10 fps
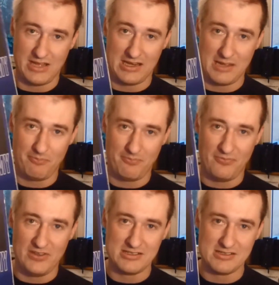And yep,
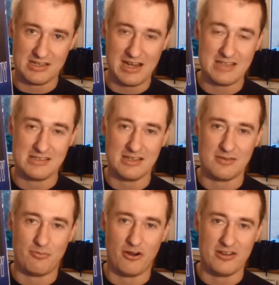this is a
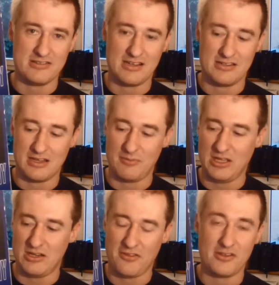classic, Portishead
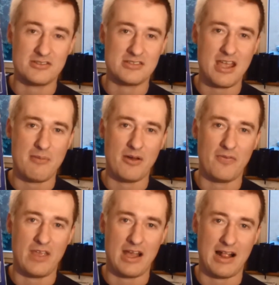Dummy, nothing to say
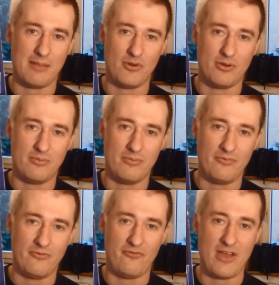about the
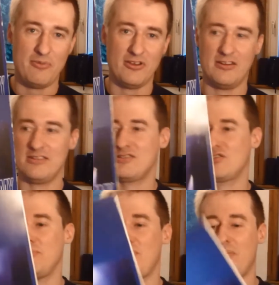album. Fabulous
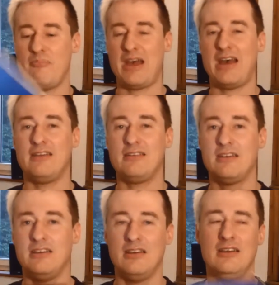trip-hop band.
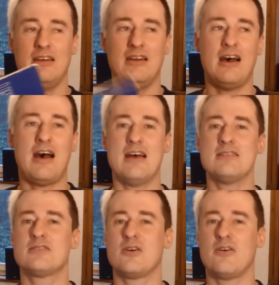I
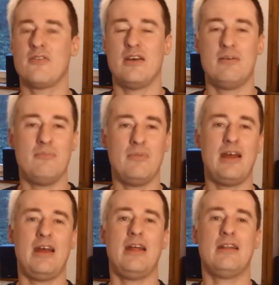saw them
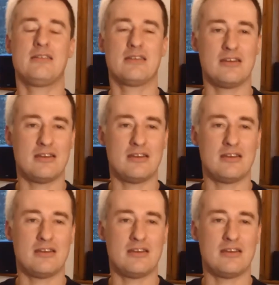at